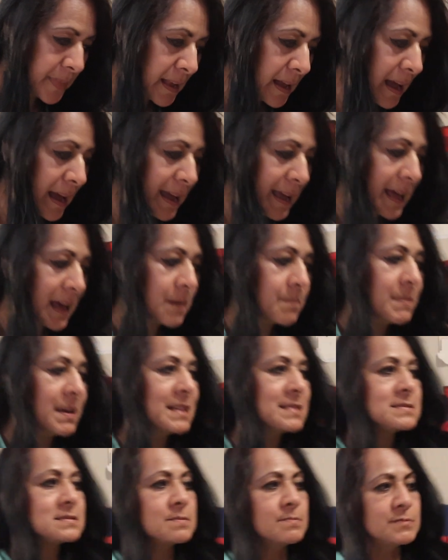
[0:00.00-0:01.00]
I had
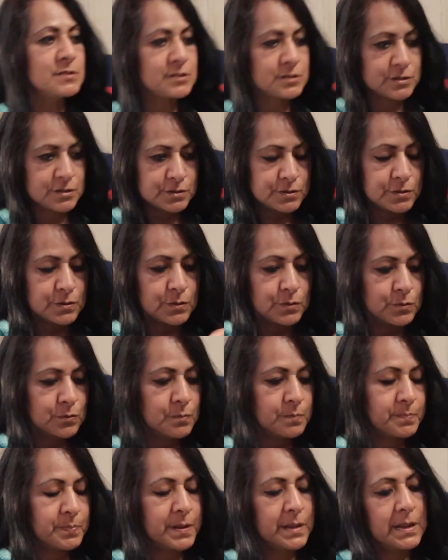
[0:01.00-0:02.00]
made some
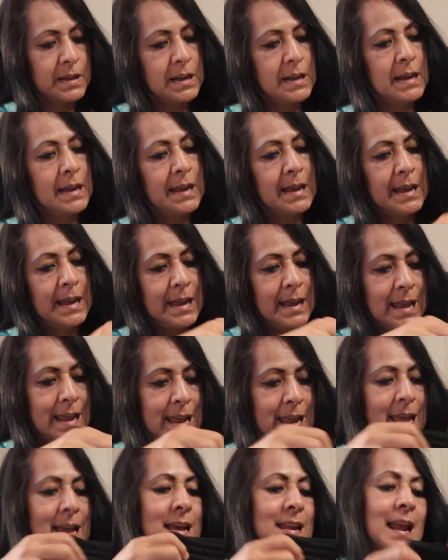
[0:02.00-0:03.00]
soup
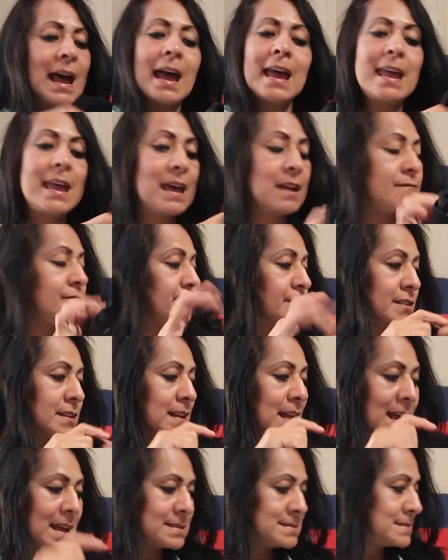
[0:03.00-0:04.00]
and I had
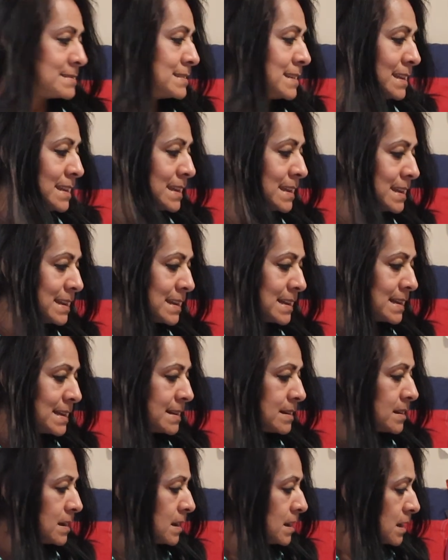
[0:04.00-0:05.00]
forgotten to eat
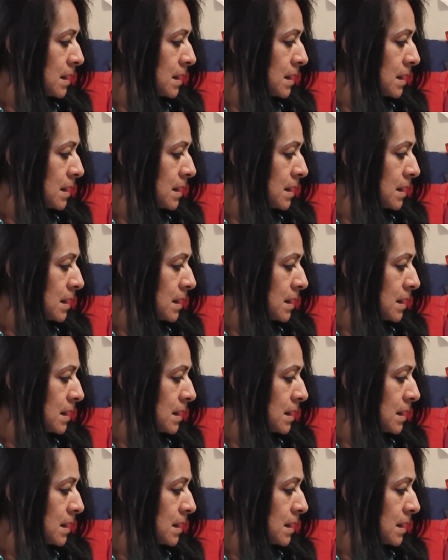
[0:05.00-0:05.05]
it.